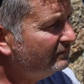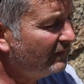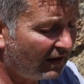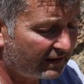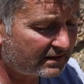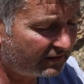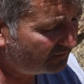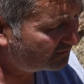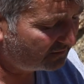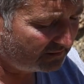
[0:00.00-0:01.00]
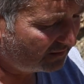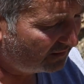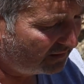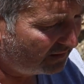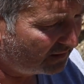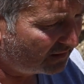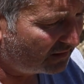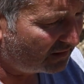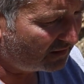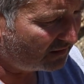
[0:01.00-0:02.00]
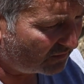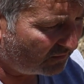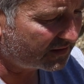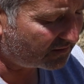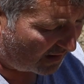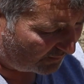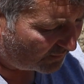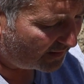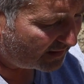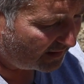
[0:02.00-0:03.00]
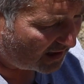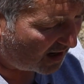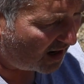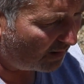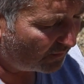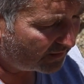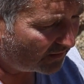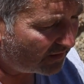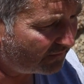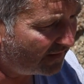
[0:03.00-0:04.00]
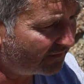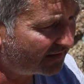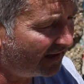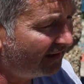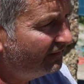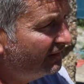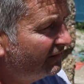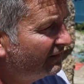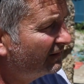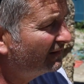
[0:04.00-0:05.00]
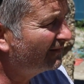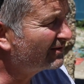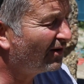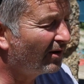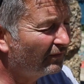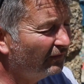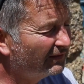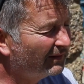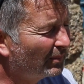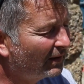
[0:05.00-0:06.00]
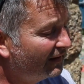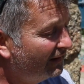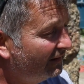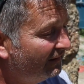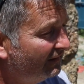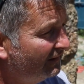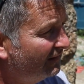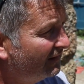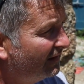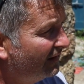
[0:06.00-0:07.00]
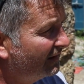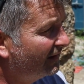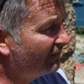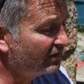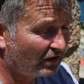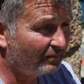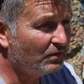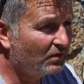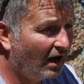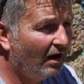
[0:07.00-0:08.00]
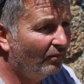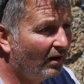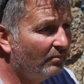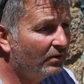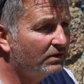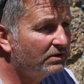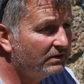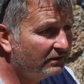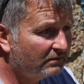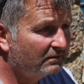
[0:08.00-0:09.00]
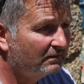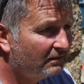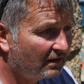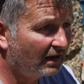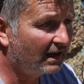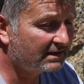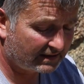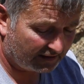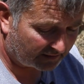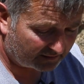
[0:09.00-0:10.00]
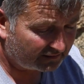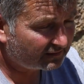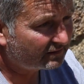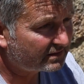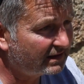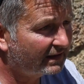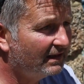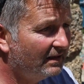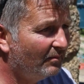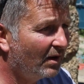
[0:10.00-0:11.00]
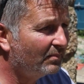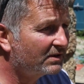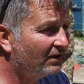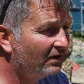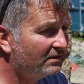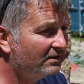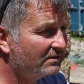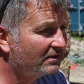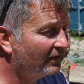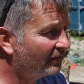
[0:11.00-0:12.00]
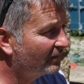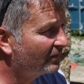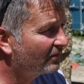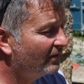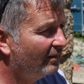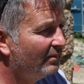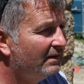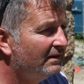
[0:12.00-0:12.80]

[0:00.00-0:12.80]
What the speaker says: Yeah, so you'd always grab the withy and cut up with a knife, never down. That was harmful to the plant. And every time you cut one bush, the last stick it in the mud beside you, so another one grew up.